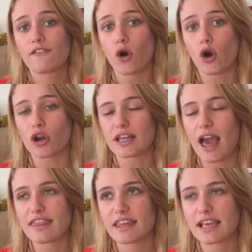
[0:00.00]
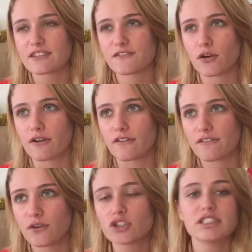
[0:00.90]
for, I think it's for
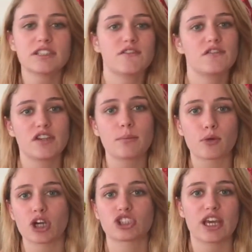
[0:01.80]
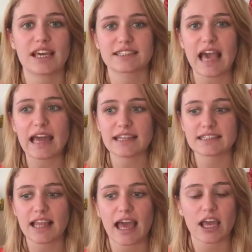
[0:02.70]
14 to 15 brushes. And
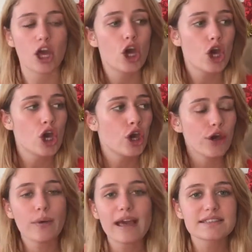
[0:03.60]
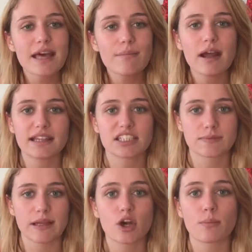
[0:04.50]
it's like, who has that money to
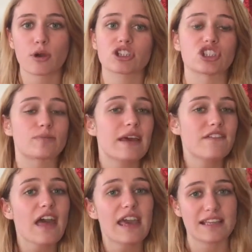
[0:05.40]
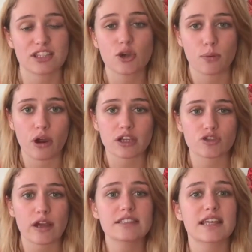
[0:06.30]
spend on brushes? But if that is in your
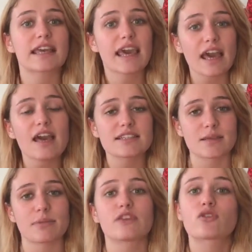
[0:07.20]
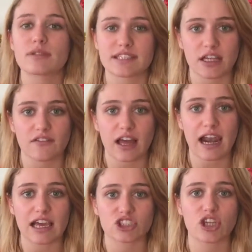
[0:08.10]
price range, then get her something from the Silver
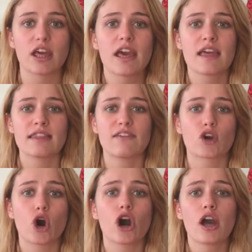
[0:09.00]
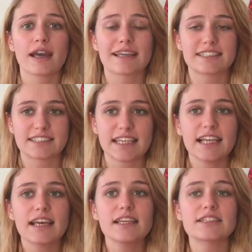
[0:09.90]
Collection. They've got
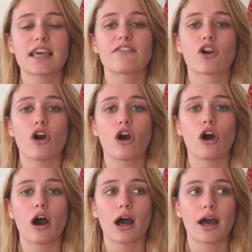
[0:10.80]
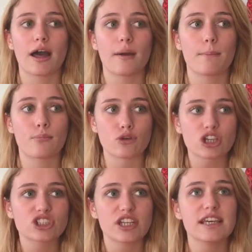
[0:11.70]
concealers, they've got um,
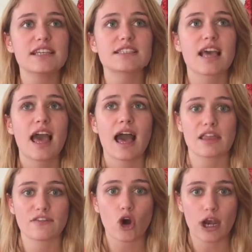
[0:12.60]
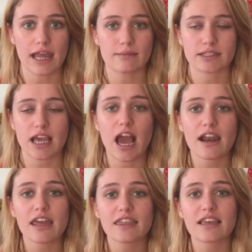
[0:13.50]
brushes, and they've got lipstick.
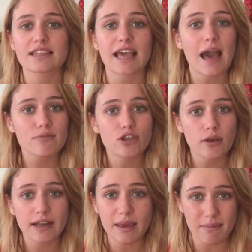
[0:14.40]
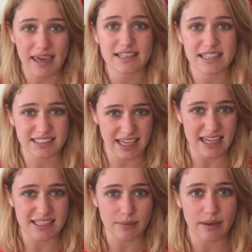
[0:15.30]
And I think it's absolutely amazing to
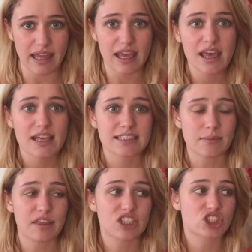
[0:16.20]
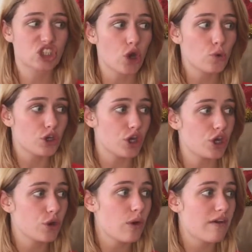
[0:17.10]
get somebody something so
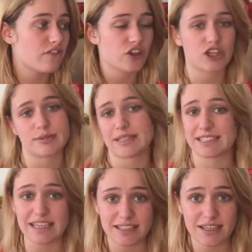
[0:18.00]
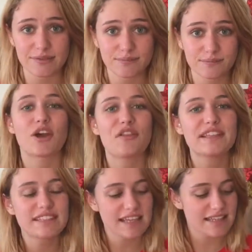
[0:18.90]
new for the Christmas season. So
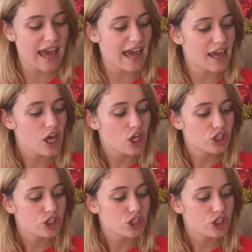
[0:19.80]
this is a